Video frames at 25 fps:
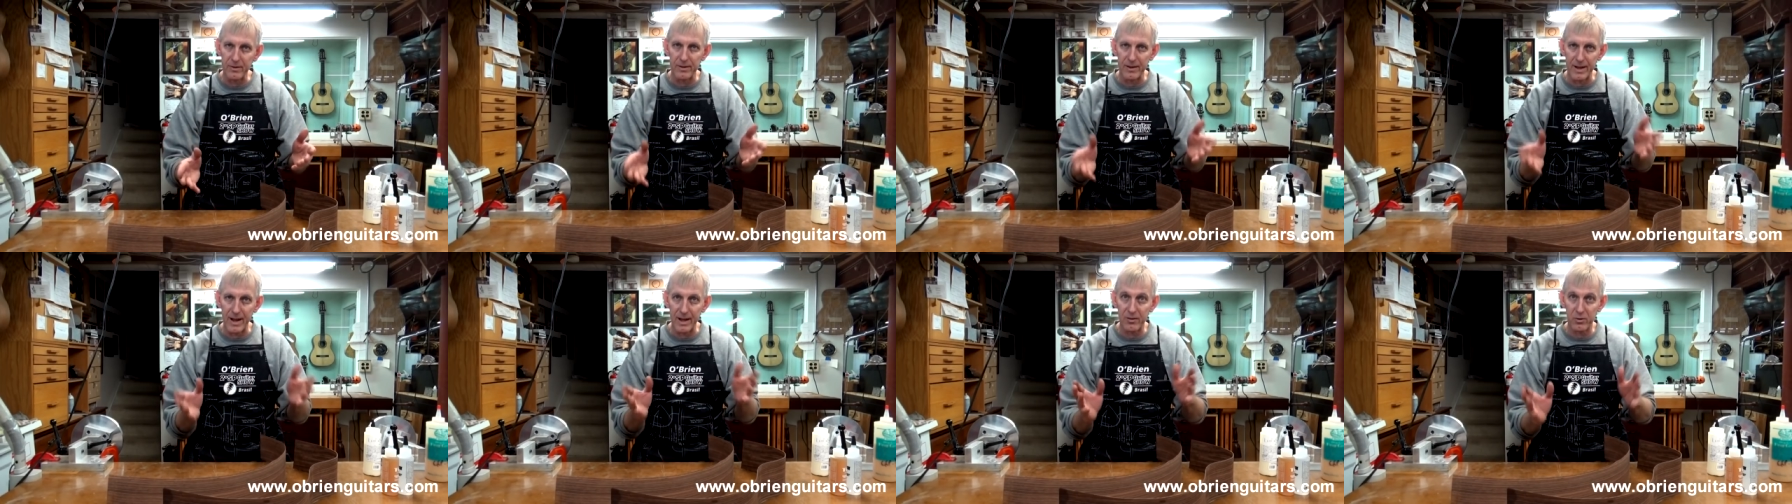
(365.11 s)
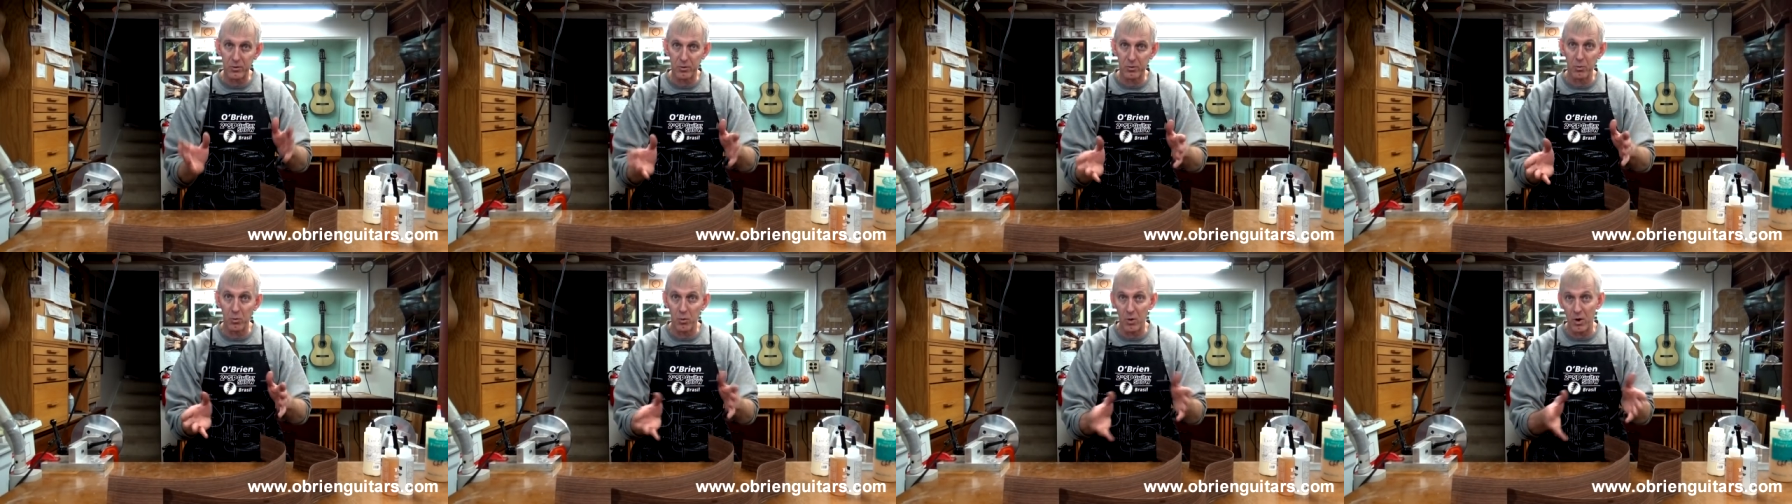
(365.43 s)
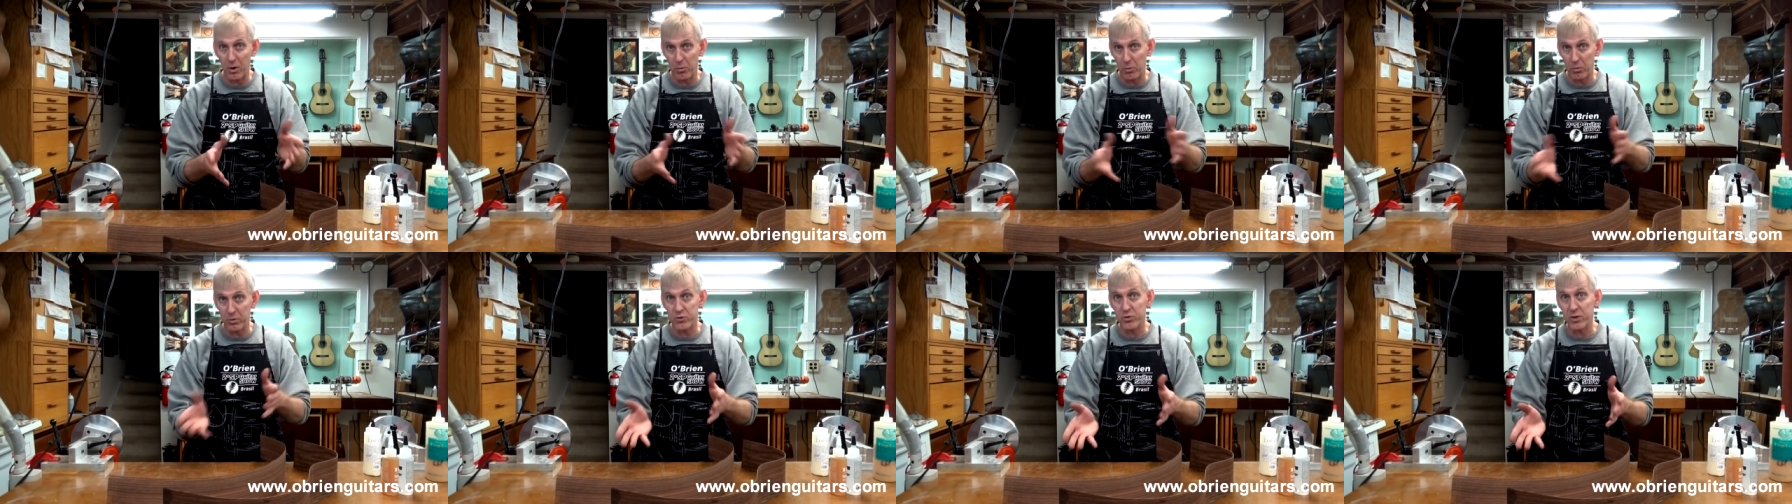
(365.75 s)
and that's
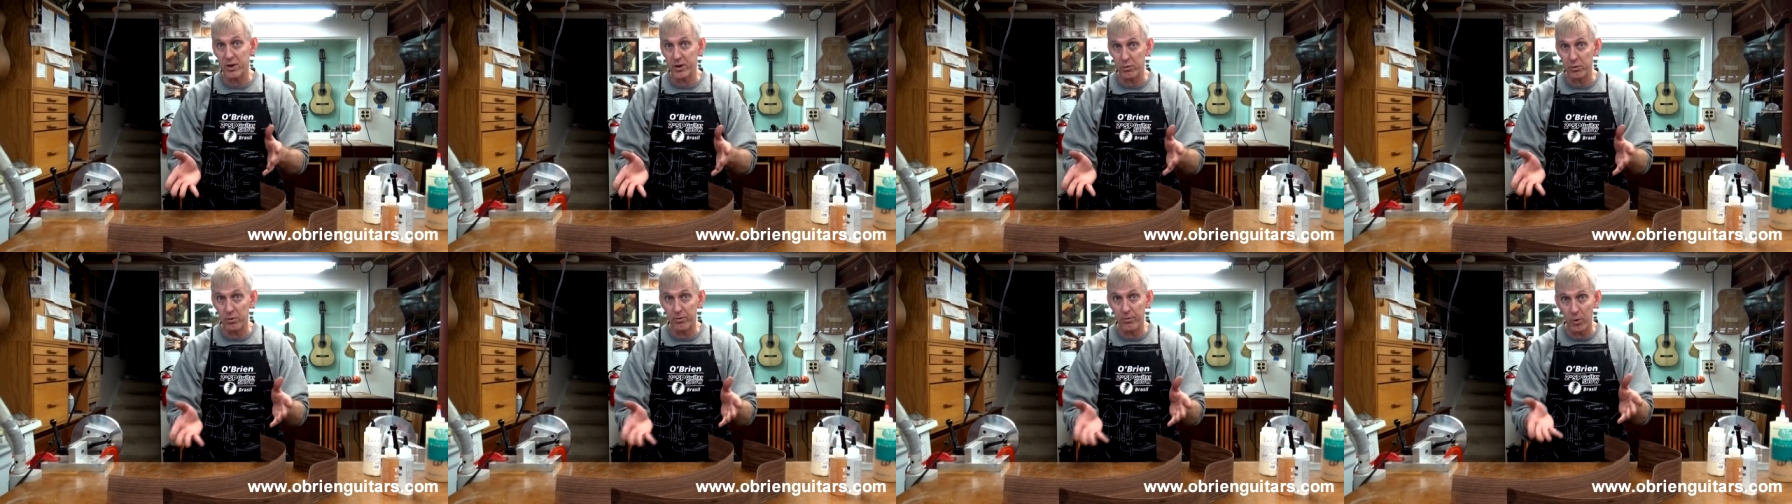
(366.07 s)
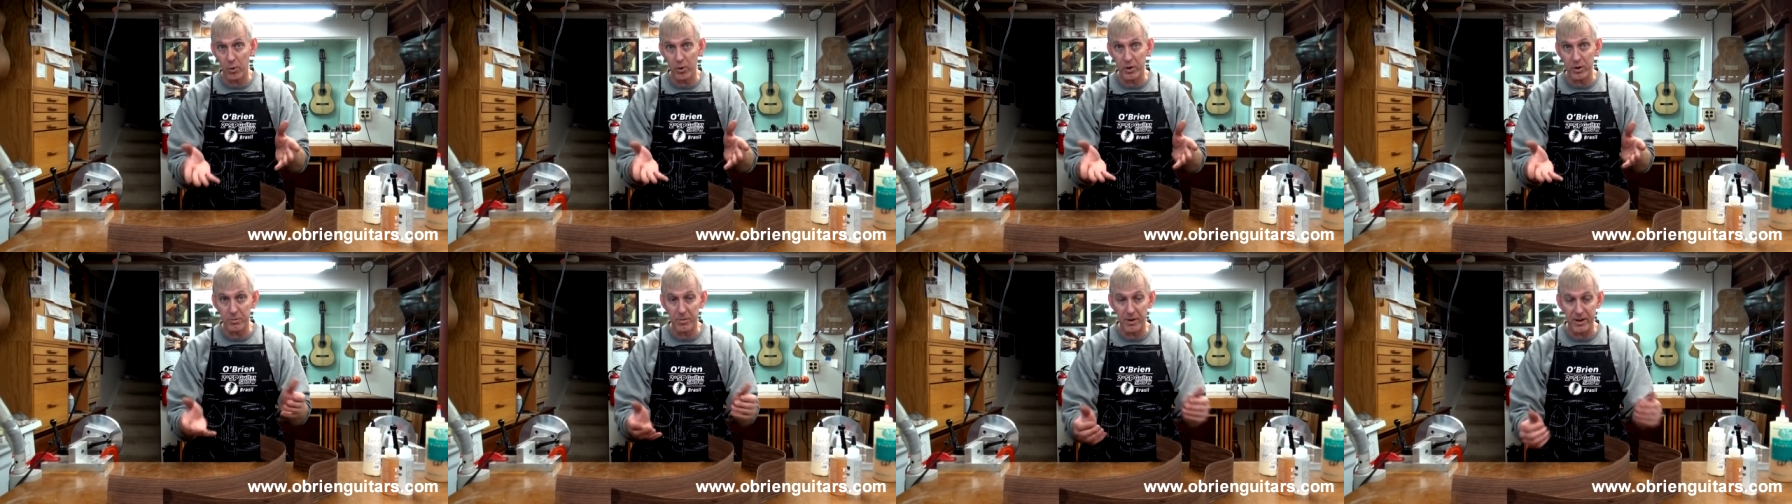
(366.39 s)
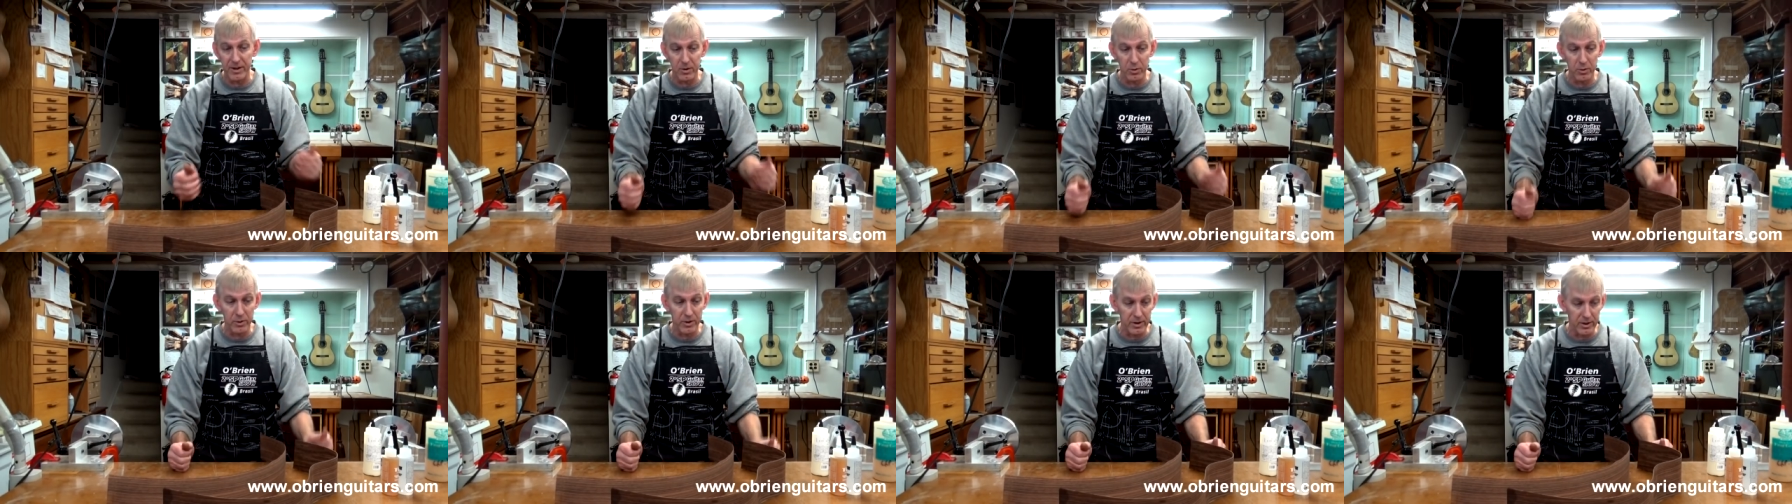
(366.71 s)
what we're trying to avoid by
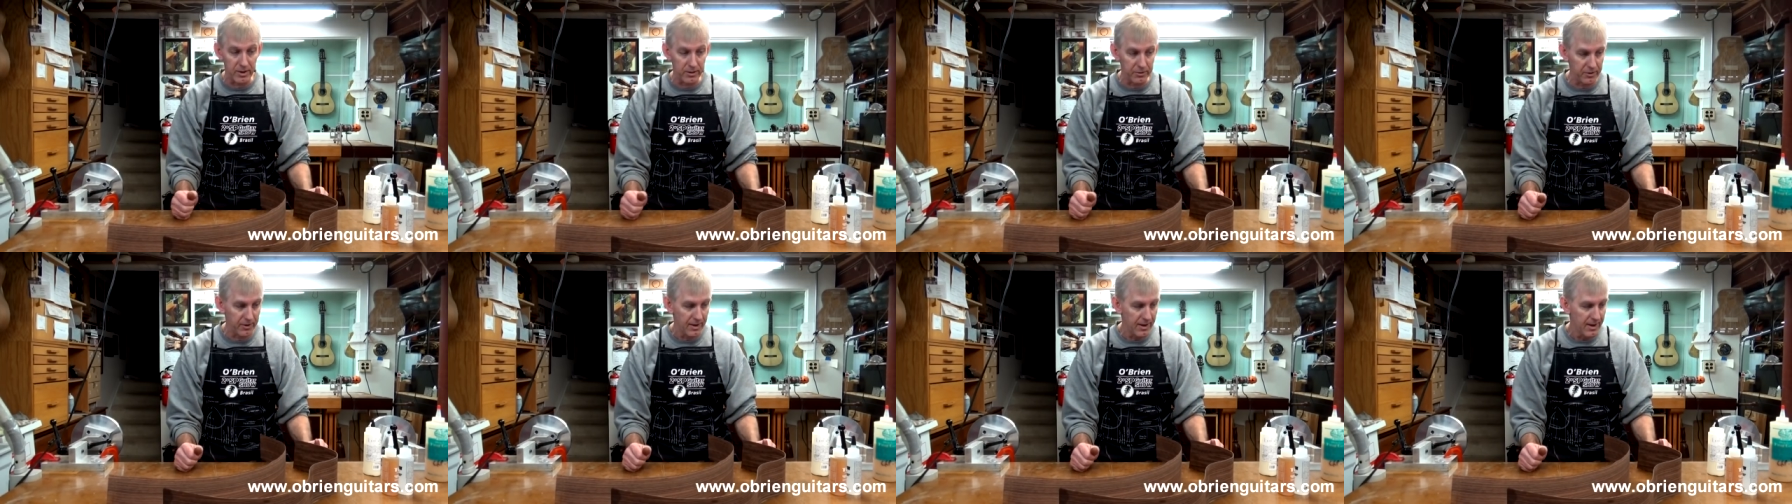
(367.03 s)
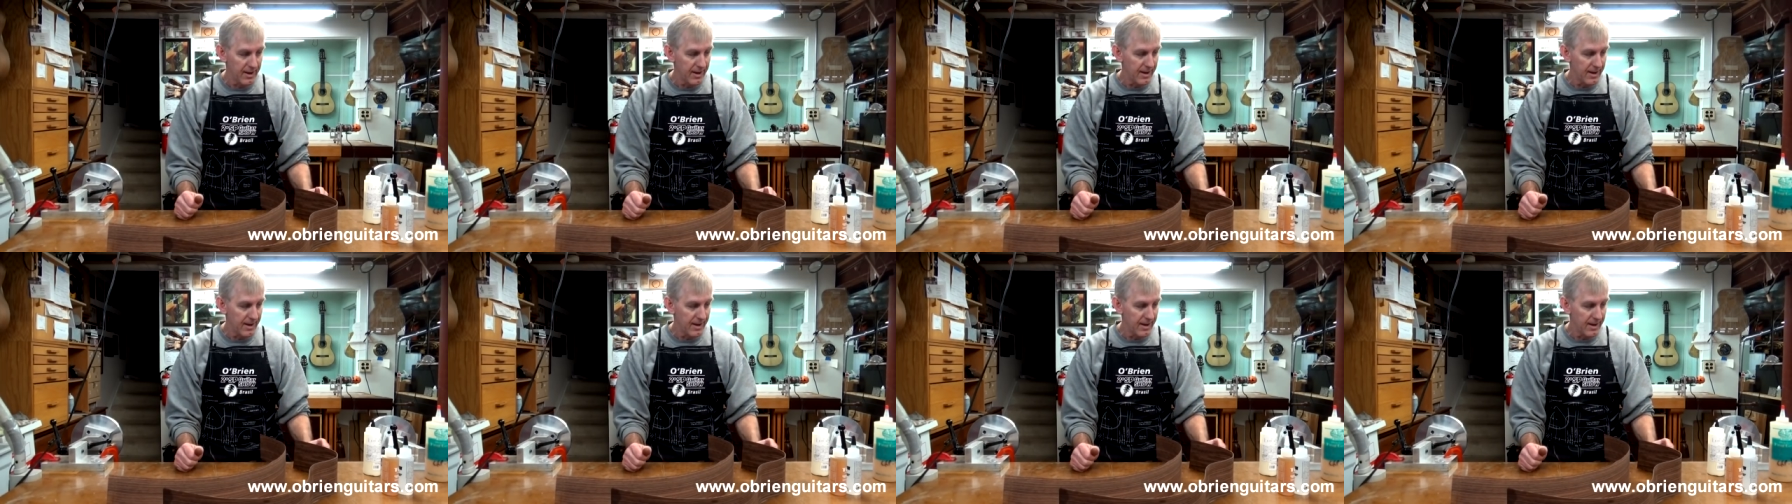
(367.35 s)
doing this.